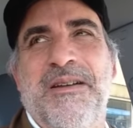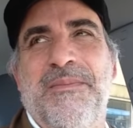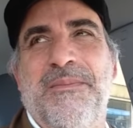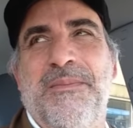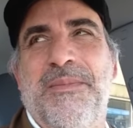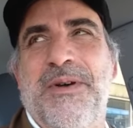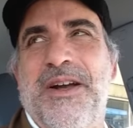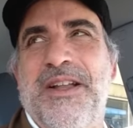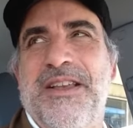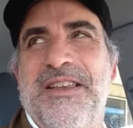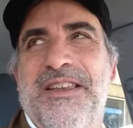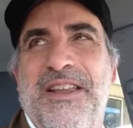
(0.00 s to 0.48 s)

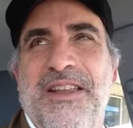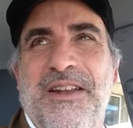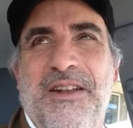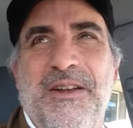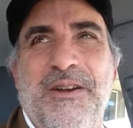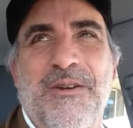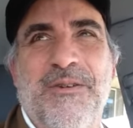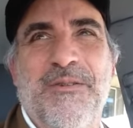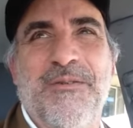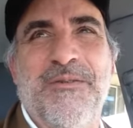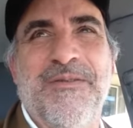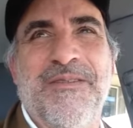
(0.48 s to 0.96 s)
But, you
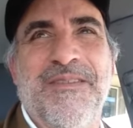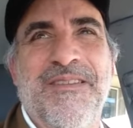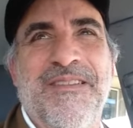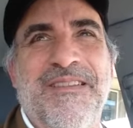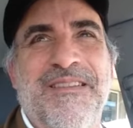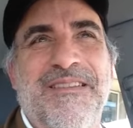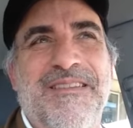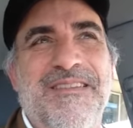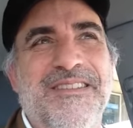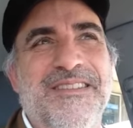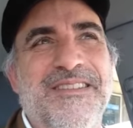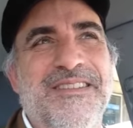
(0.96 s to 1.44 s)
know,
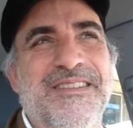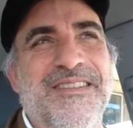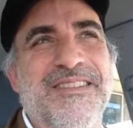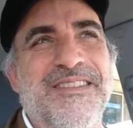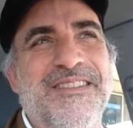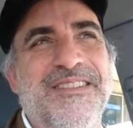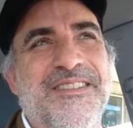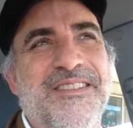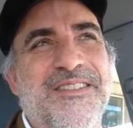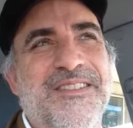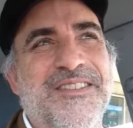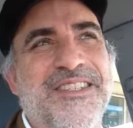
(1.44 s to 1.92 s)

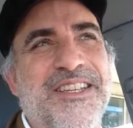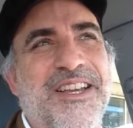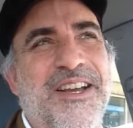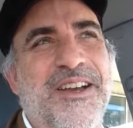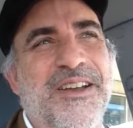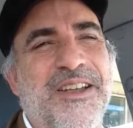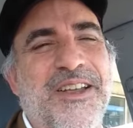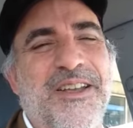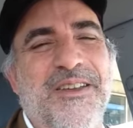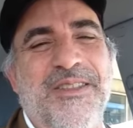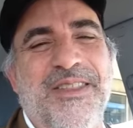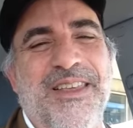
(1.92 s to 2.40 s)
to
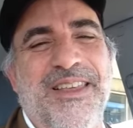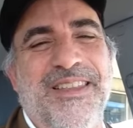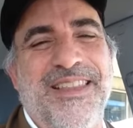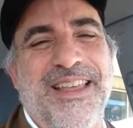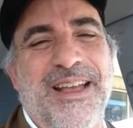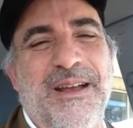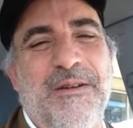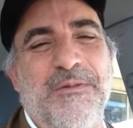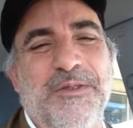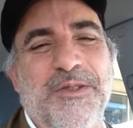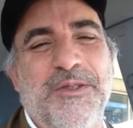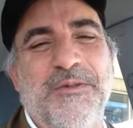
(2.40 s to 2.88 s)
tell you that
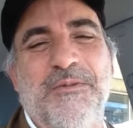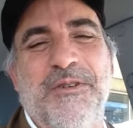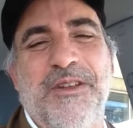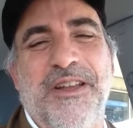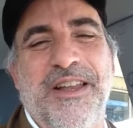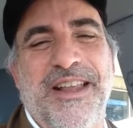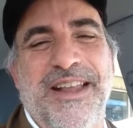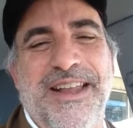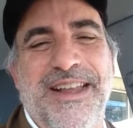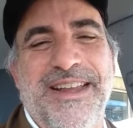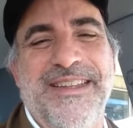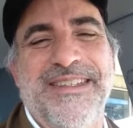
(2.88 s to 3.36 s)
that was
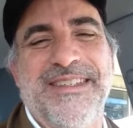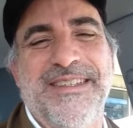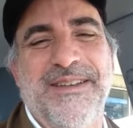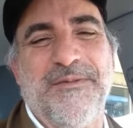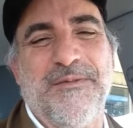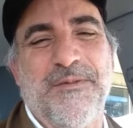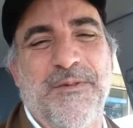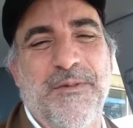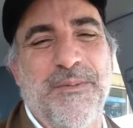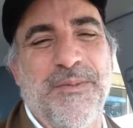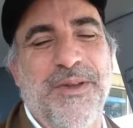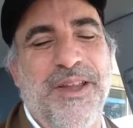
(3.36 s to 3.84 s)
really
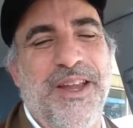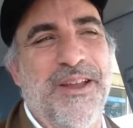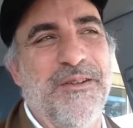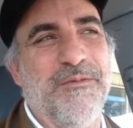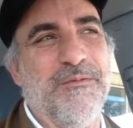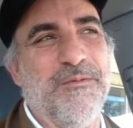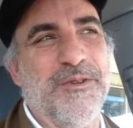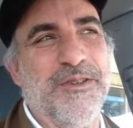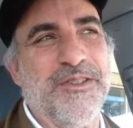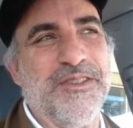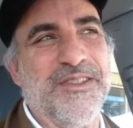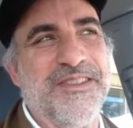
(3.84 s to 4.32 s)
easy for
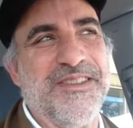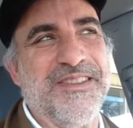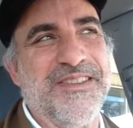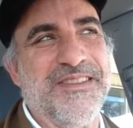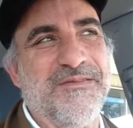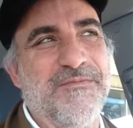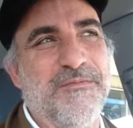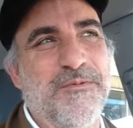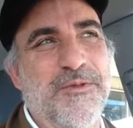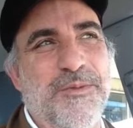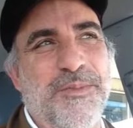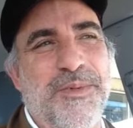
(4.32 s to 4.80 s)
me
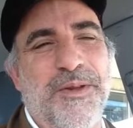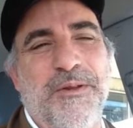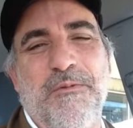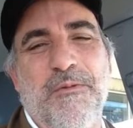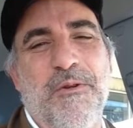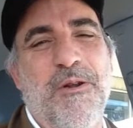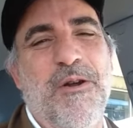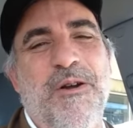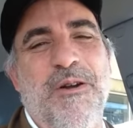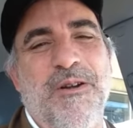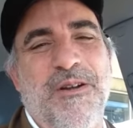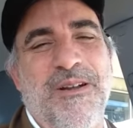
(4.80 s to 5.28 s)
was, would be
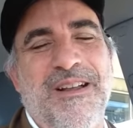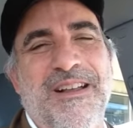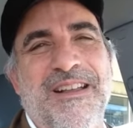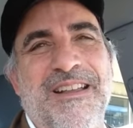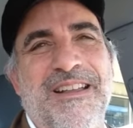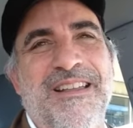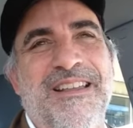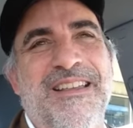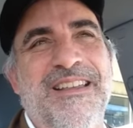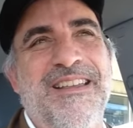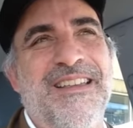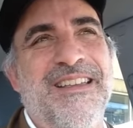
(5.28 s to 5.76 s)
wrong.
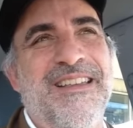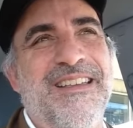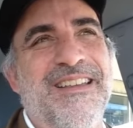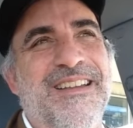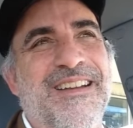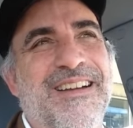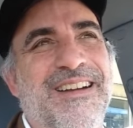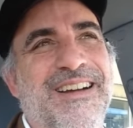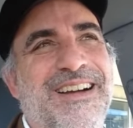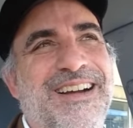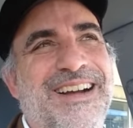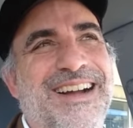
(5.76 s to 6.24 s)

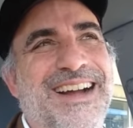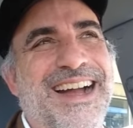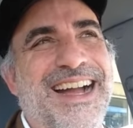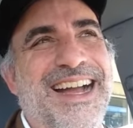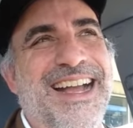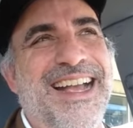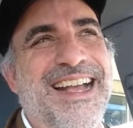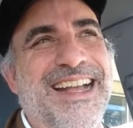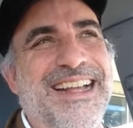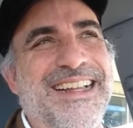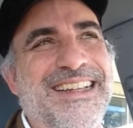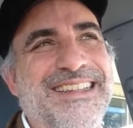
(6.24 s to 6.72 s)
Uh,
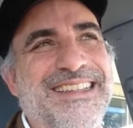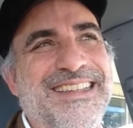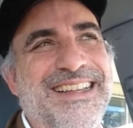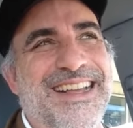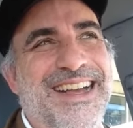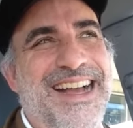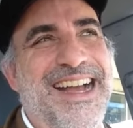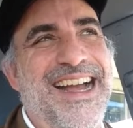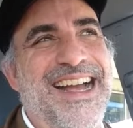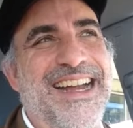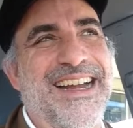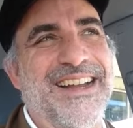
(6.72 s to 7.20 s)
I had,
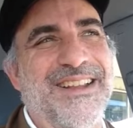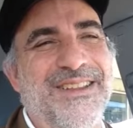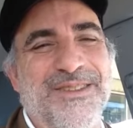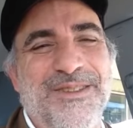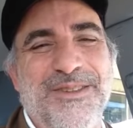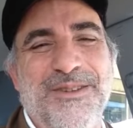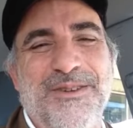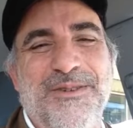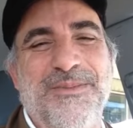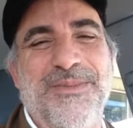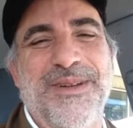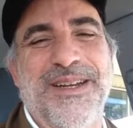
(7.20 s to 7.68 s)
I had a
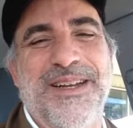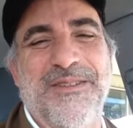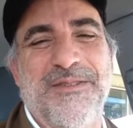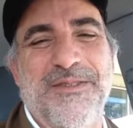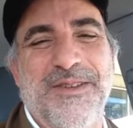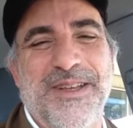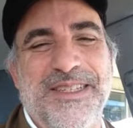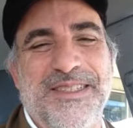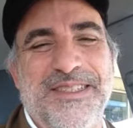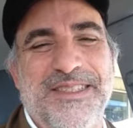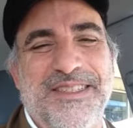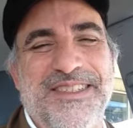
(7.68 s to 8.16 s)
little bit
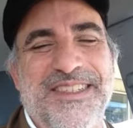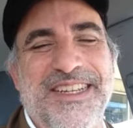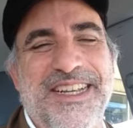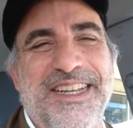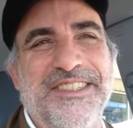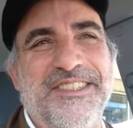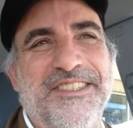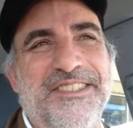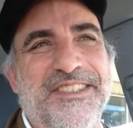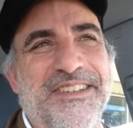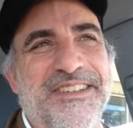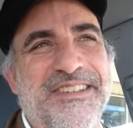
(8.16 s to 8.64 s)
of
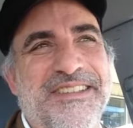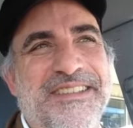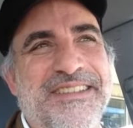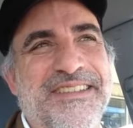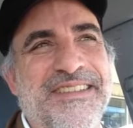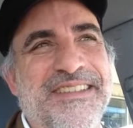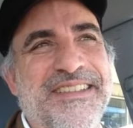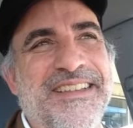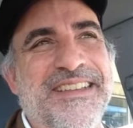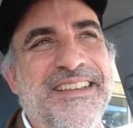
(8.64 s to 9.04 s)
hesitation